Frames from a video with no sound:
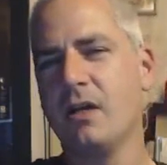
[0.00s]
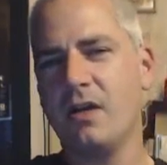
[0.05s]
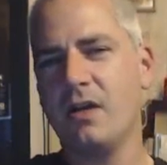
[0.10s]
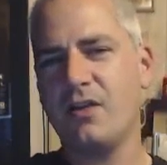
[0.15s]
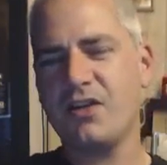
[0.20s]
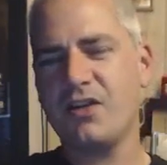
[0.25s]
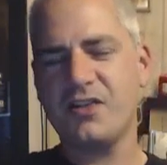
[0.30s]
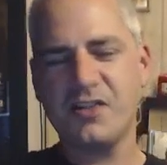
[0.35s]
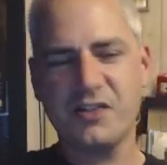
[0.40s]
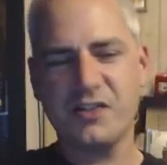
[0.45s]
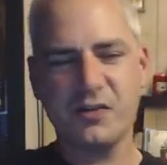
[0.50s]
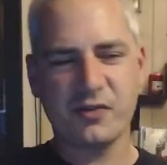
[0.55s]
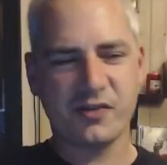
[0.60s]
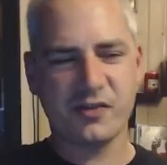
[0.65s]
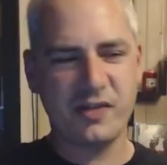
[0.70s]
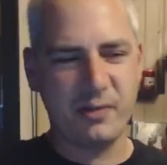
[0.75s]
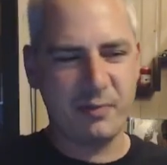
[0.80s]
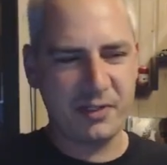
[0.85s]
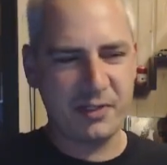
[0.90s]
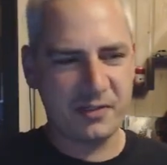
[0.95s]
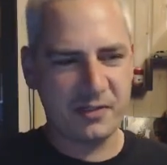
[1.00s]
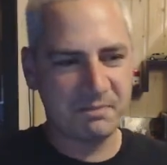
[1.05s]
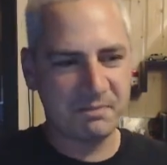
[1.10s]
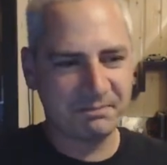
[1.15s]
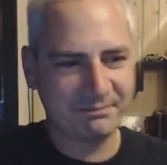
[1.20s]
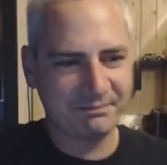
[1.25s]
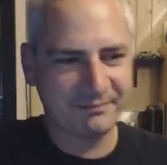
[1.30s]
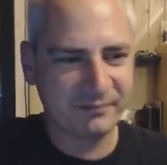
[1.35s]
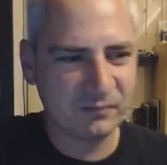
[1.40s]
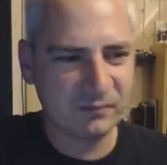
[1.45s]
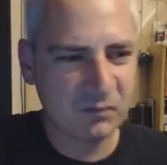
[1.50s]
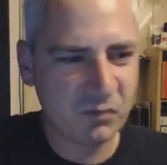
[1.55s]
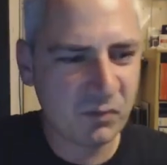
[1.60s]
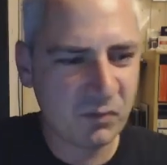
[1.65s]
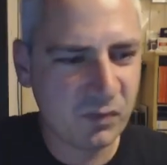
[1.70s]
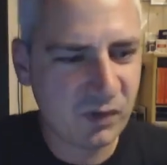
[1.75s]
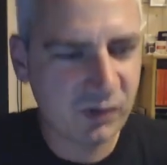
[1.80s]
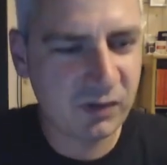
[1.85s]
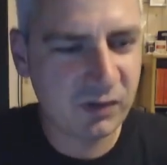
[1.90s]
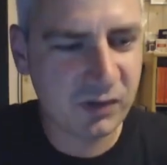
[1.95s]
This is your snippet.
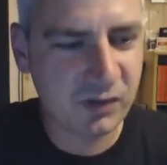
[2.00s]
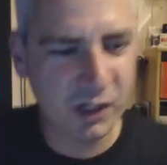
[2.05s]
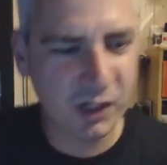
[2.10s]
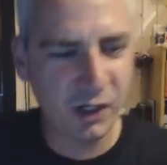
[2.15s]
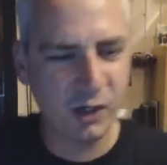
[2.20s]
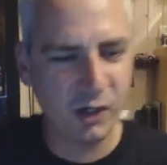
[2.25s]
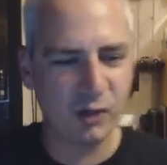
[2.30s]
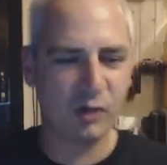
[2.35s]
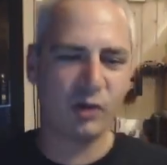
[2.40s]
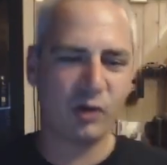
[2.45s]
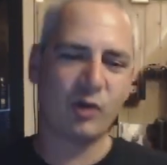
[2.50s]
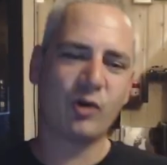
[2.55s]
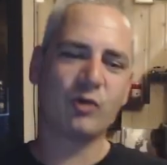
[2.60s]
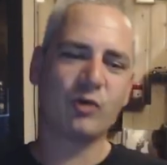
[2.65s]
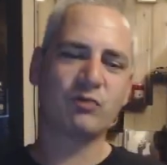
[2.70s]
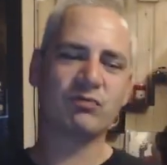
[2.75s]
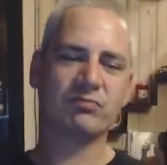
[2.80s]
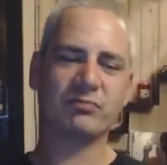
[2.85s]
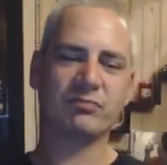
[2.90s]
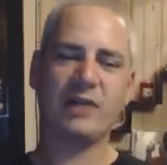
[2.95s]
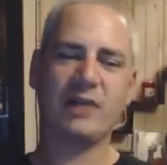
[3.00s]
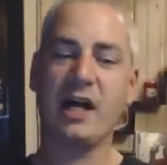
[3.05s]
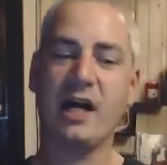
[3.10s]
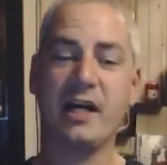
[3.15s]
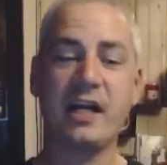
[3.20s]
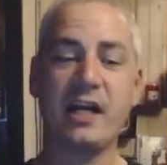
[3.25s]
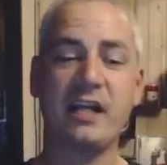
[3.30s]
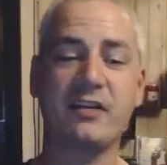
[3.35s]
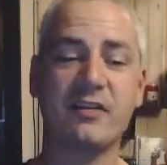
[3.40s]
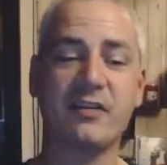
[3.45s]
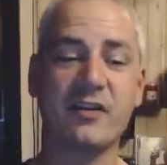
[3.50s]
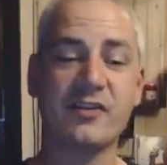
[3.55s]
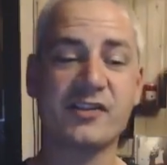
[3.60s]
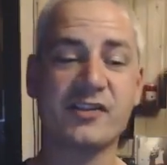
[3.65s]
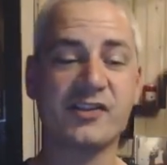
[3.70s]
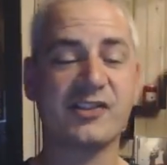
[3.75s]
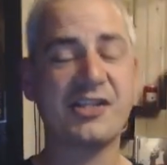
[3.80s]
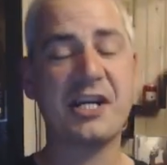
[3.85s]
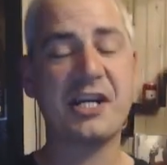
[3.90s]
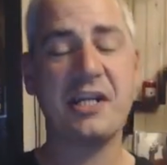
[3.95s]
So I need the
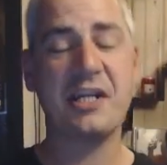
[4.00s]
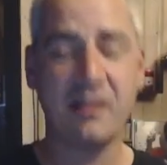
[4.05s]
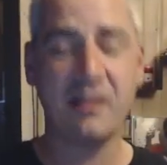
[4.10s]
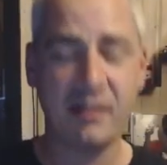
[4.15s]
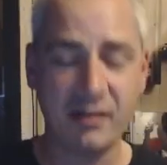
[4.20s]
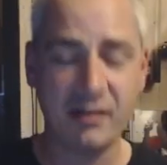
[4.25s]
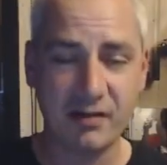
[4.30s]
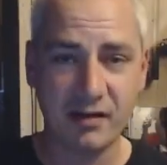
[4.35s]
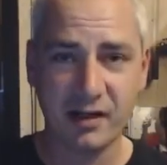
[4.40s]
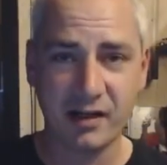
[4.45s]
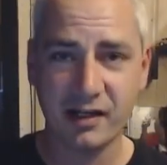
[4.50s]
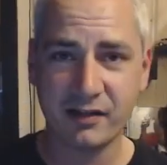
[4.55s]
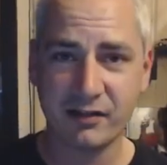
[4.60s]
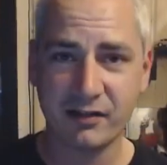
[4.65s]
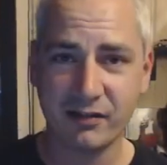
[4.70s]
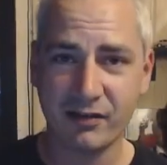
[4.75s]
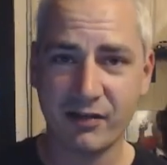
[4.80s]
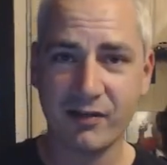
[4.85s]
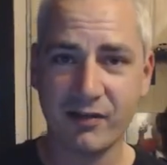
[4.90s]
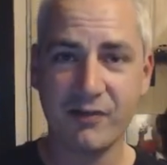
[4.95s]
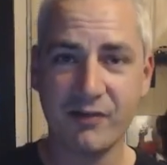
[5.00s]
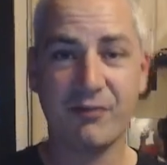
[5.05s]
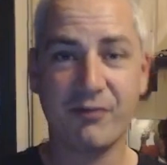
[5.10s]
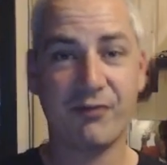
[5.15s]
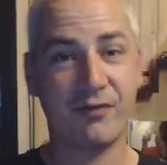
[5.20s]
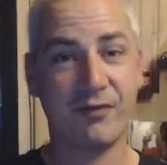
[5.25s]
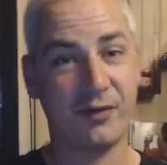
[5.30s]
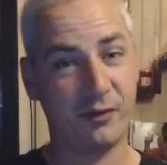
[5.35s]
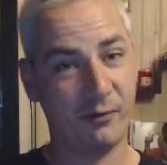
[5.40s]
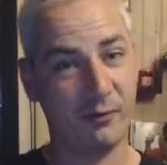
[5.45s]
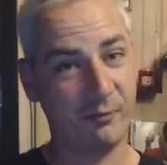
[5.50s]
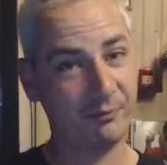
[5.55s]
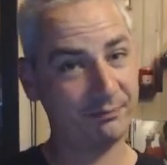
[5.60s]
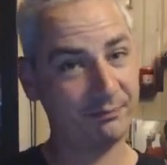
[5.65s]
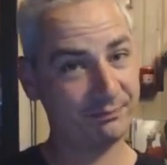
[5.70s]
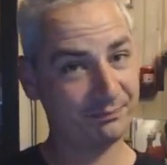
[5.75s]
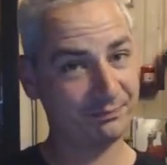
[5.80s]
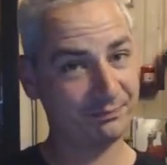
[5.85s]
scene and the film.